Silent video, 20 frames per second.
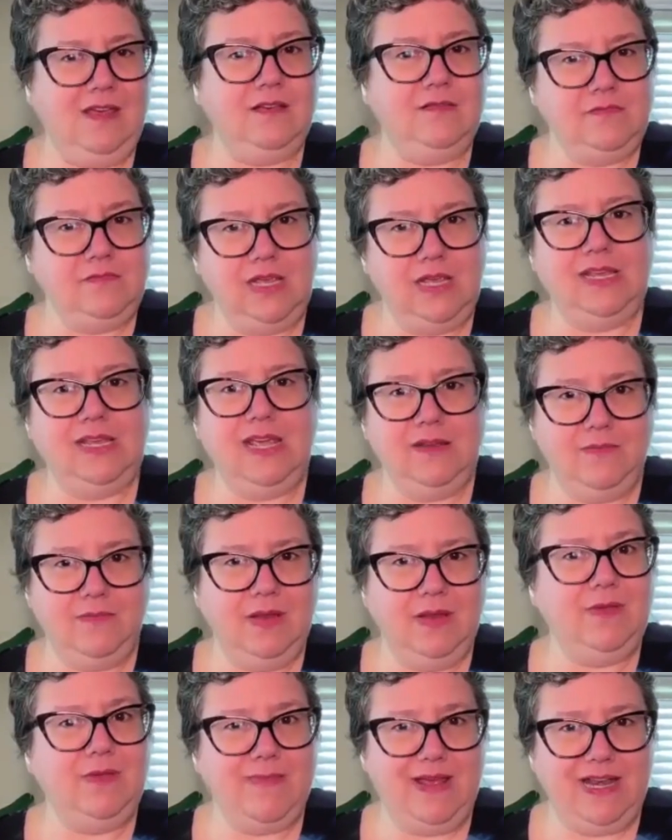Yeah, I
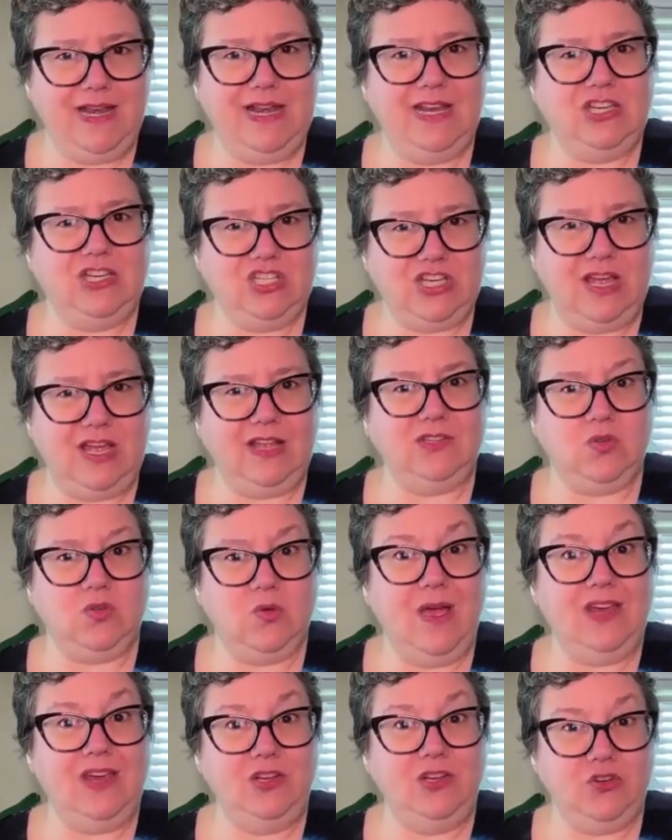can maybe manage
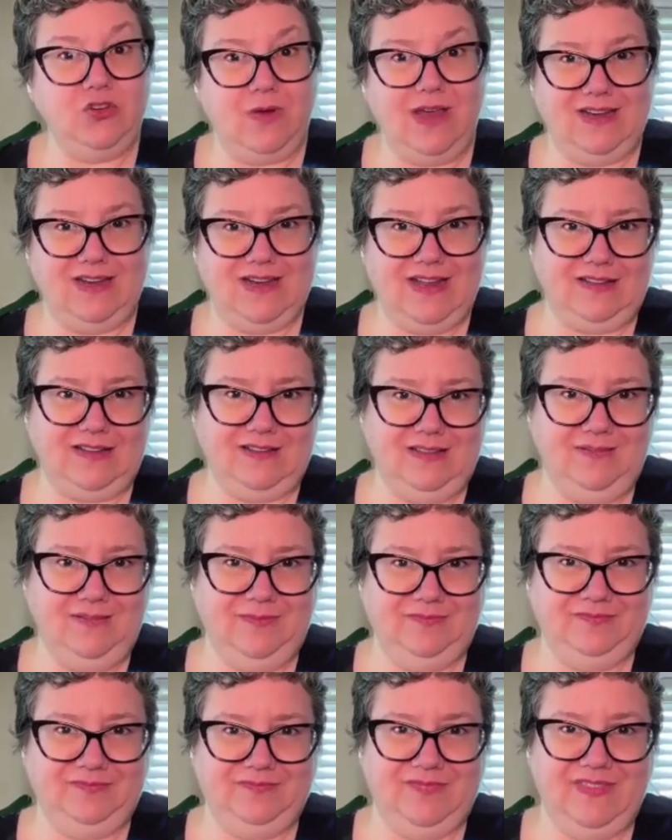that. So I tried that.
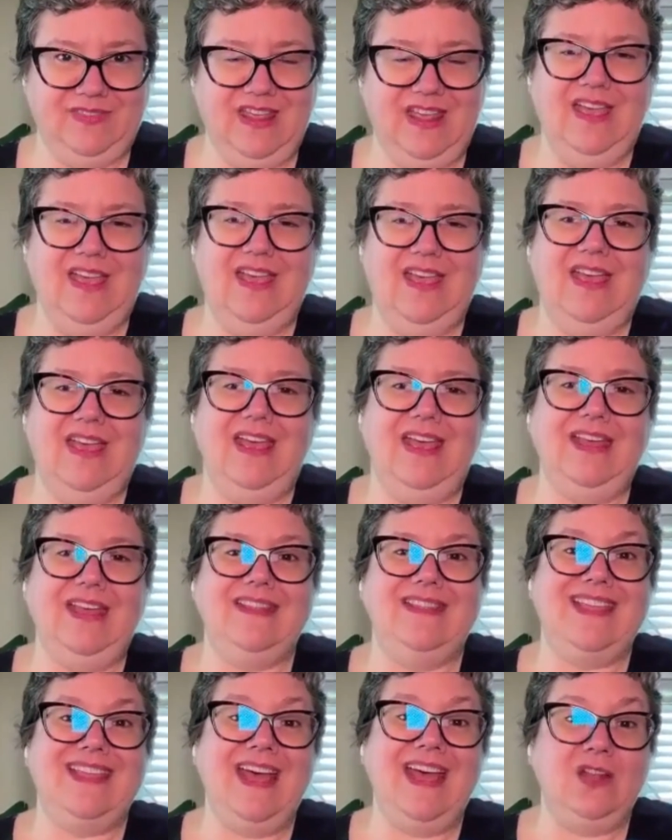
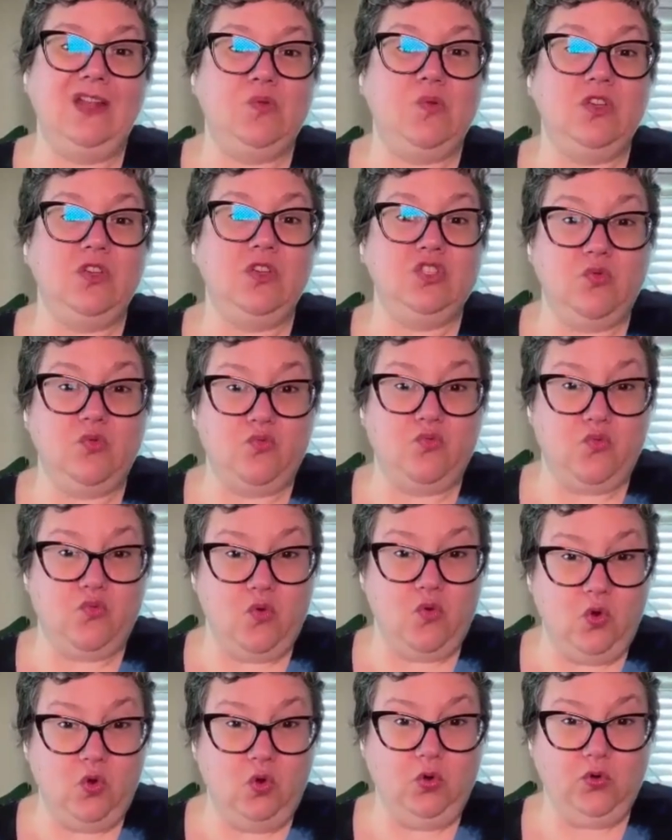And that was
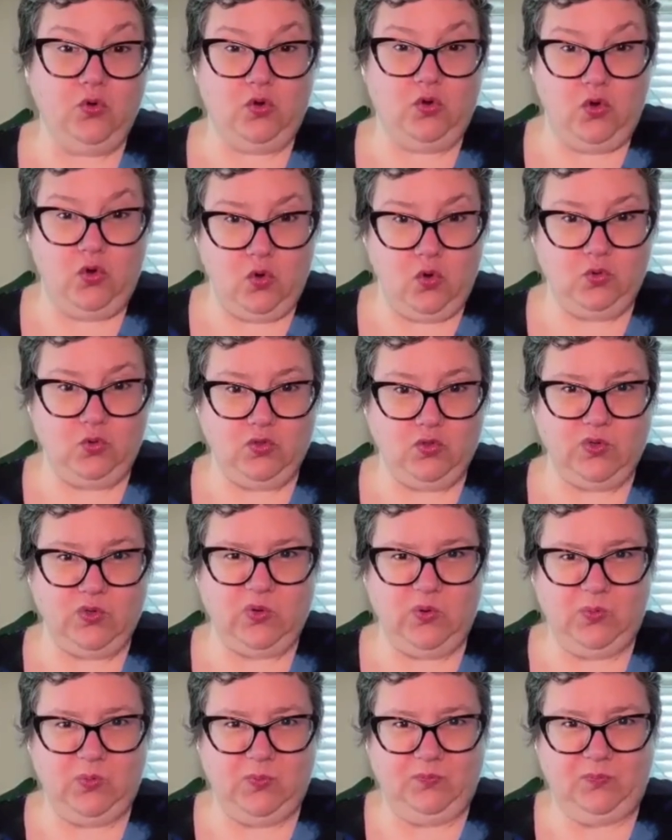a roller
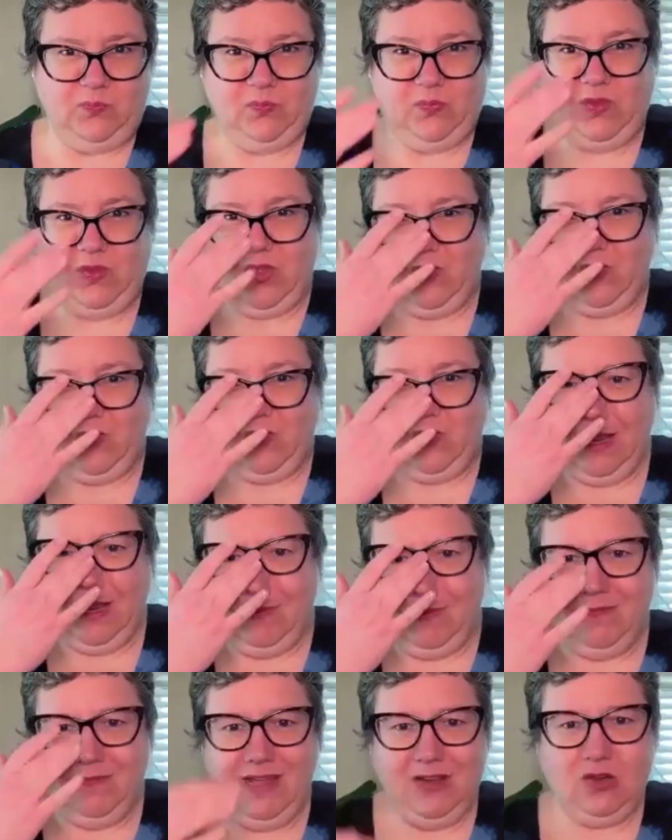coaster.
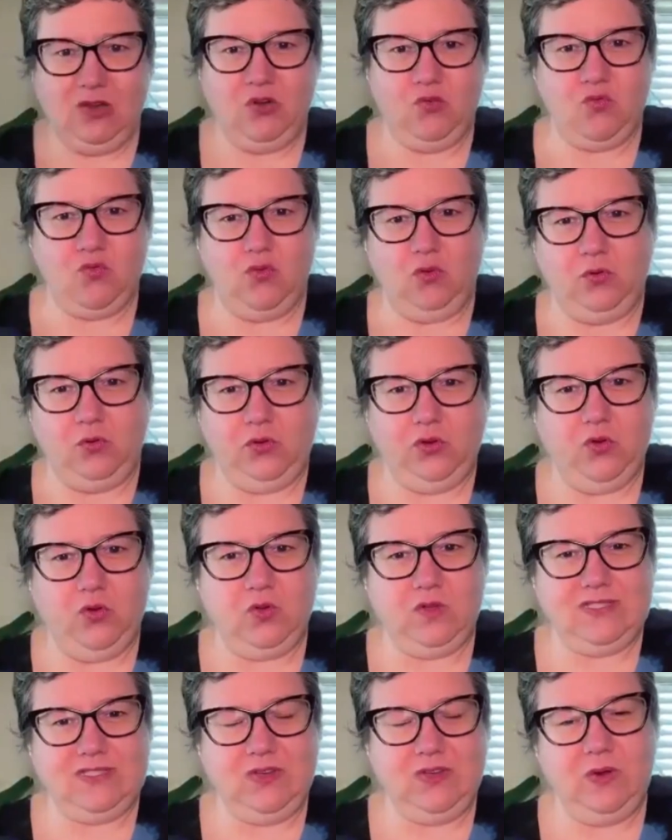What I mean by a
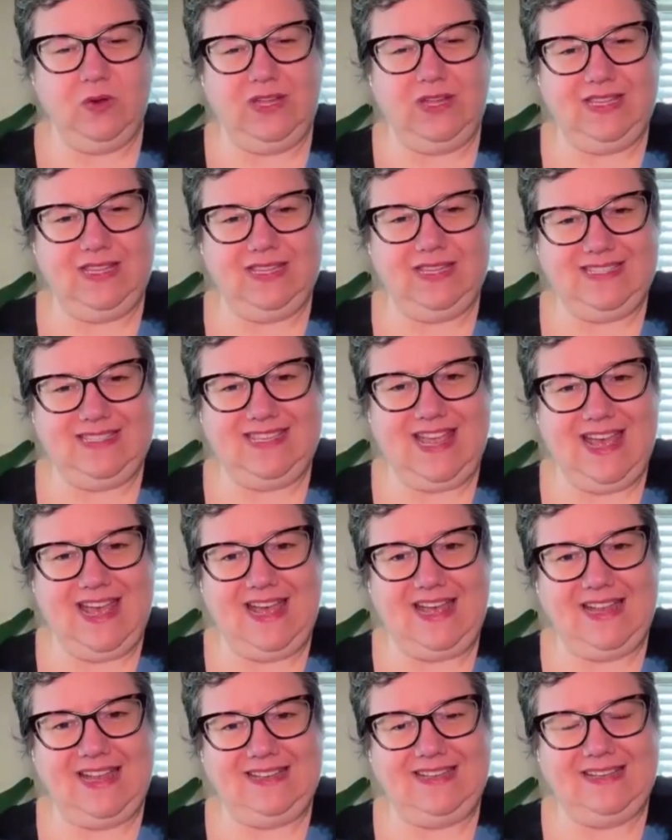roller coaster is
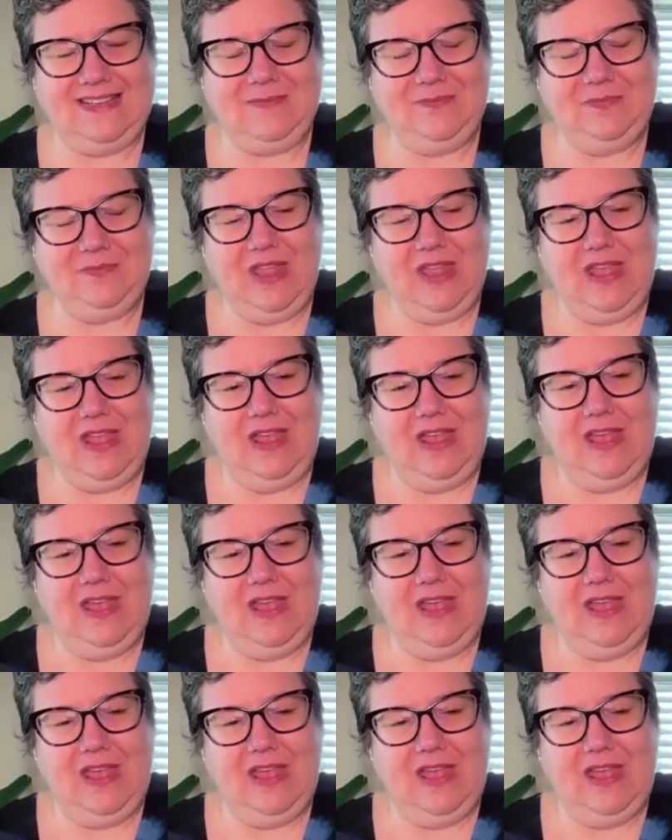that